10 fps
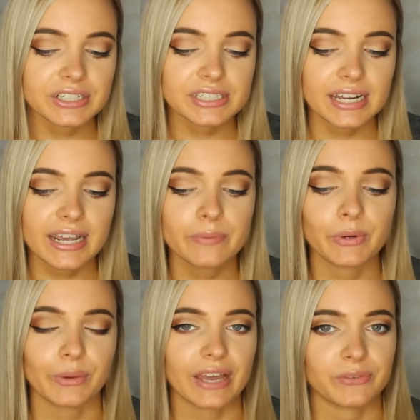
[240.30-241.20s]
setting,
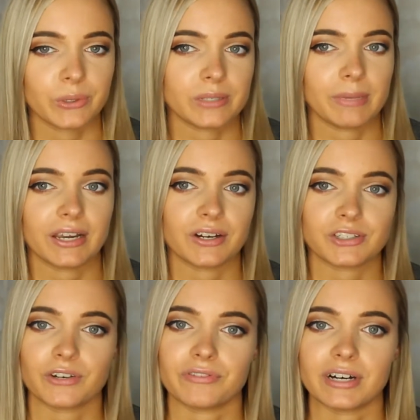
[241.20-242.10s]
but we have a noisemaker,
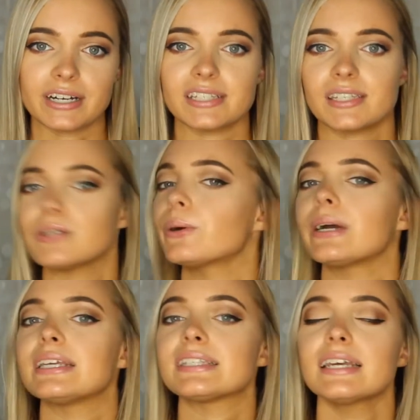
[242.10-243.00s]
so for us the
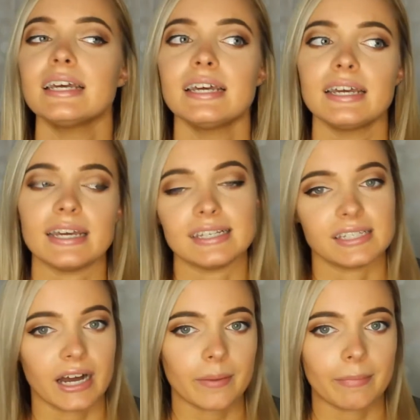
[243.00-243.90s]
noise is
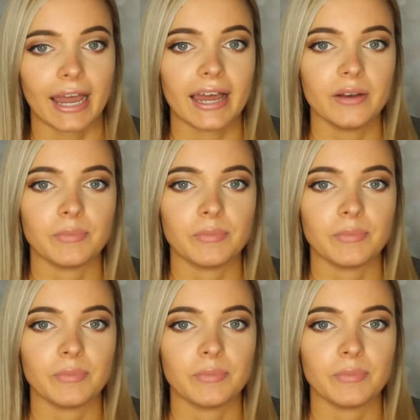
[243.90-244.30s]
not bad.